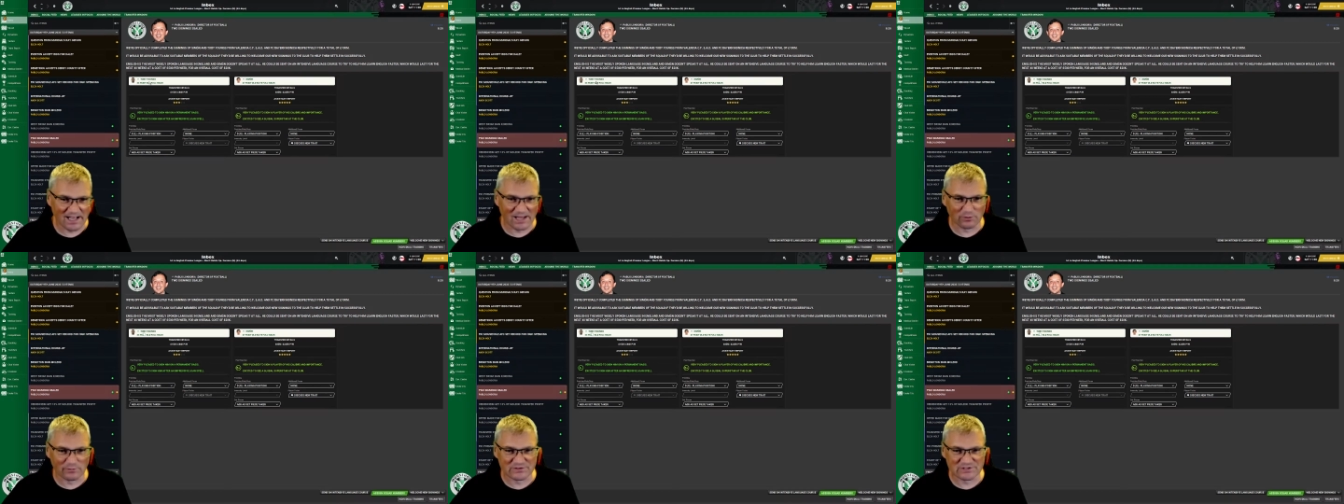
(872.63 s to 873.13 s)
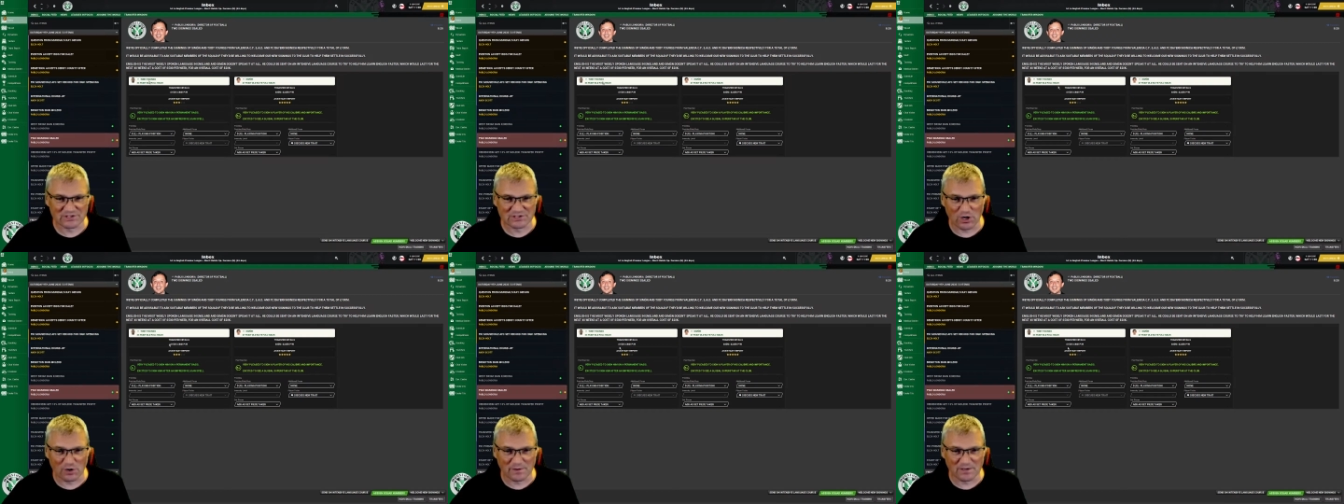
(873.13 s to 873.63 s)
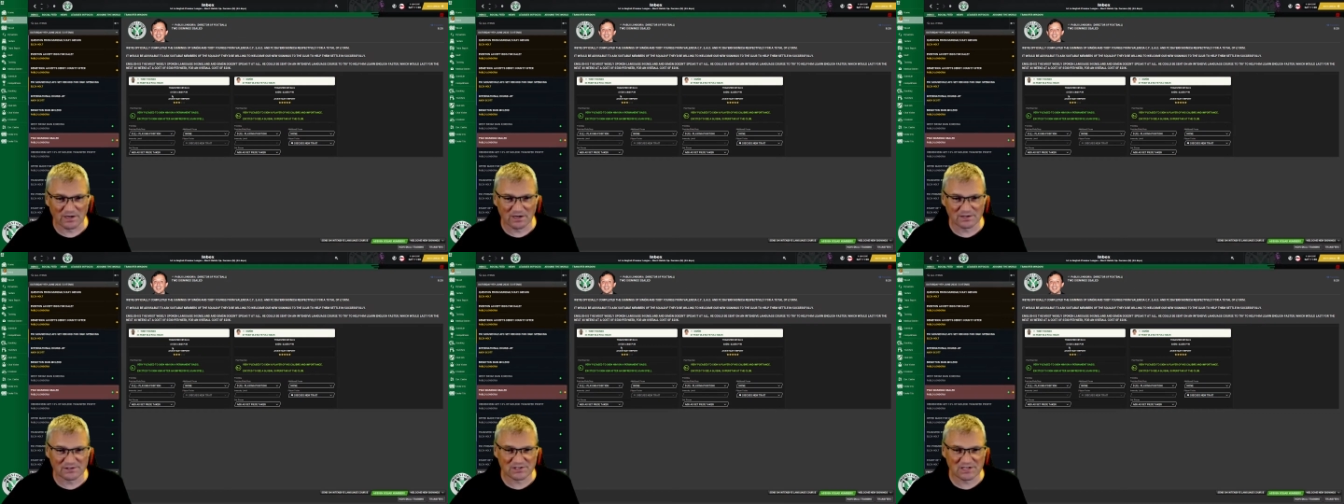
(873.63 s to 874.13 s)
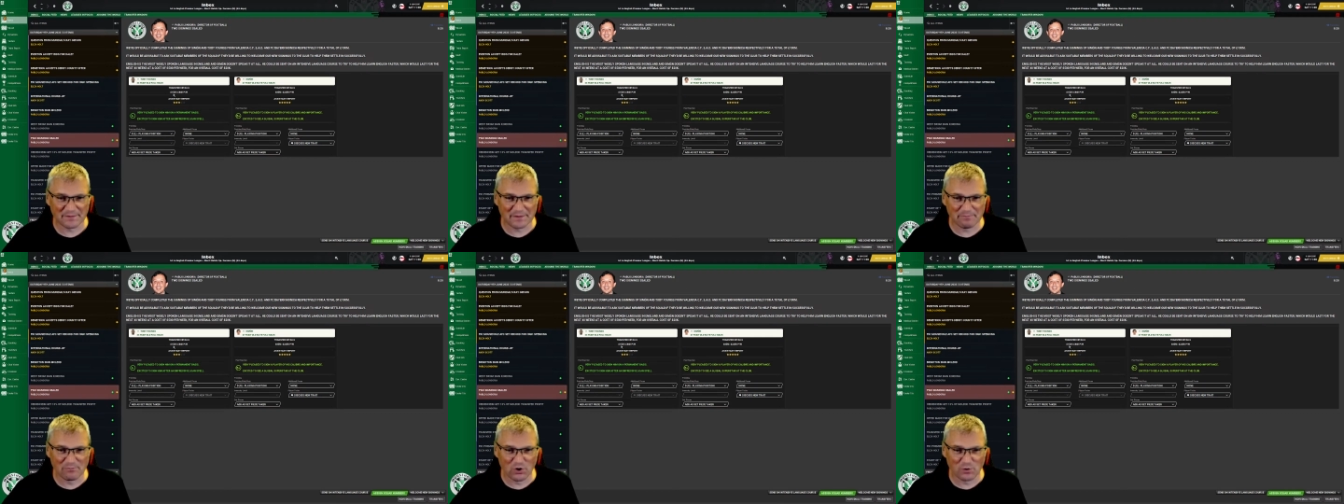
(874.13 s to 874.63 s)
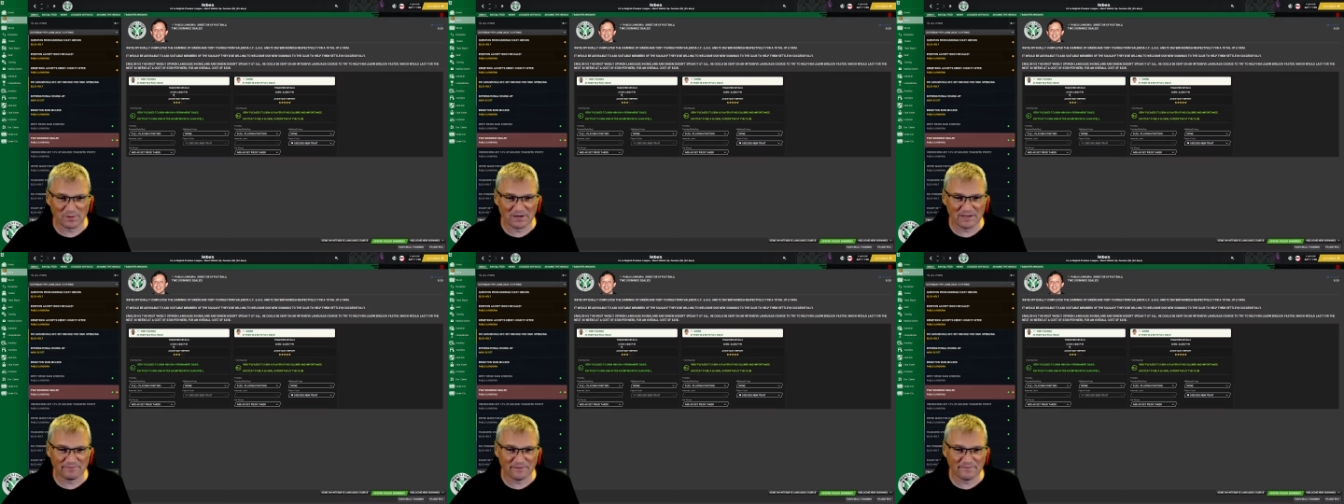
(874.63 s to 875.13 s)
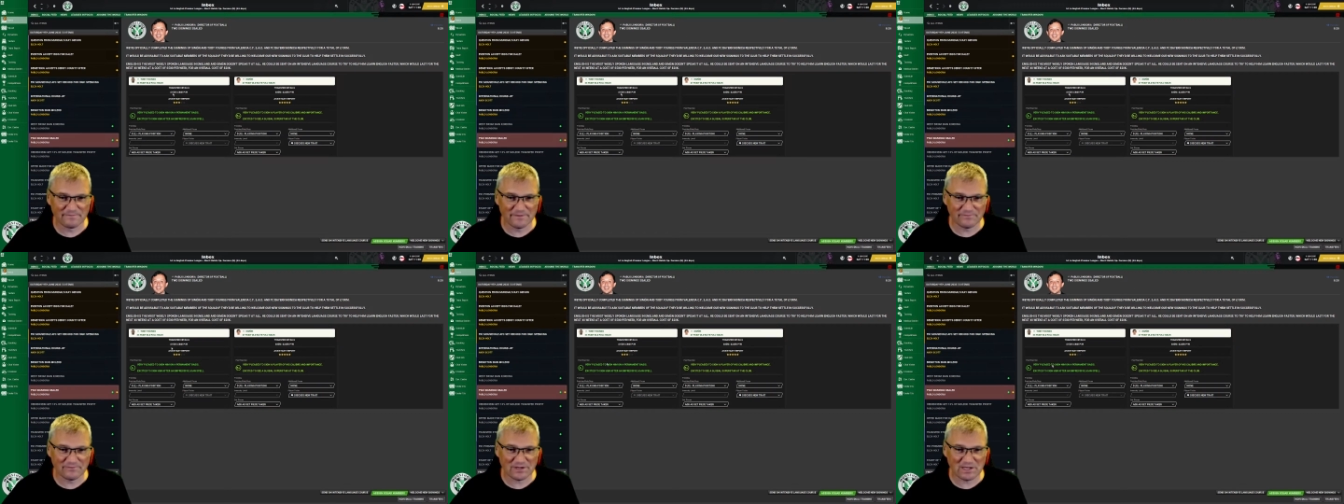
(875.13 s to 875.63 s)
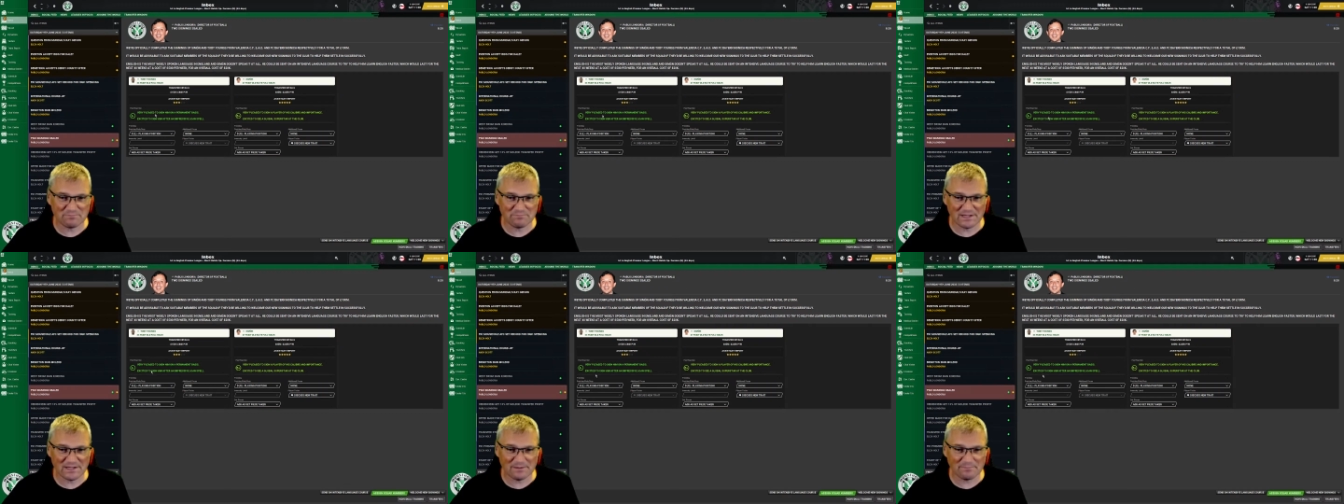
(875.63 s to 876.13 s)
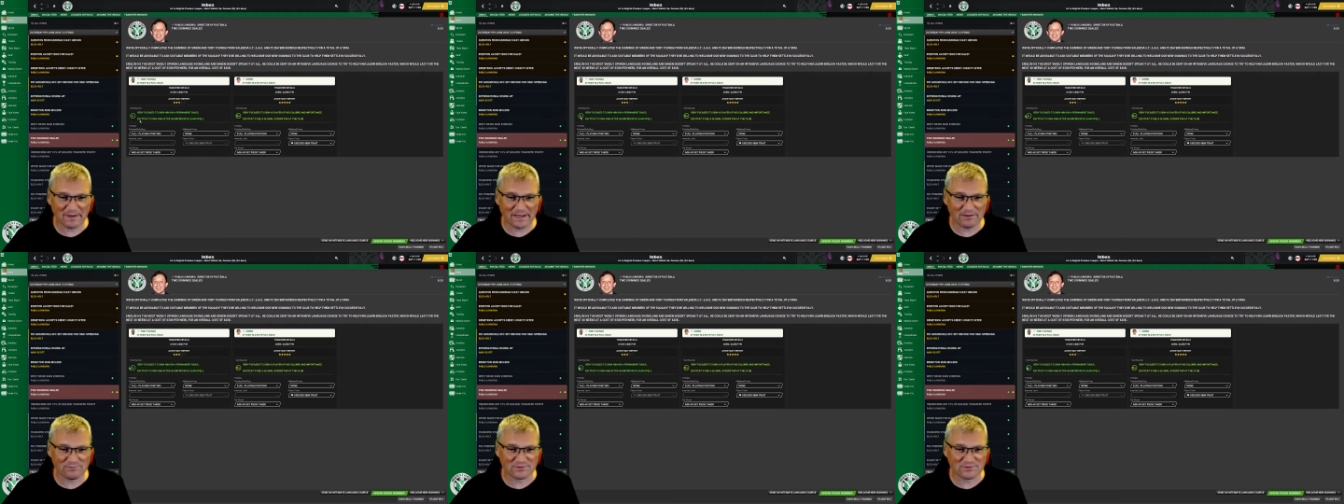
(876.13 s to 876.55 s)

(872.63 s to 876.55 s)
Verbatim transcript: And obviously, Toby Youngs has come in permanently for £15 million.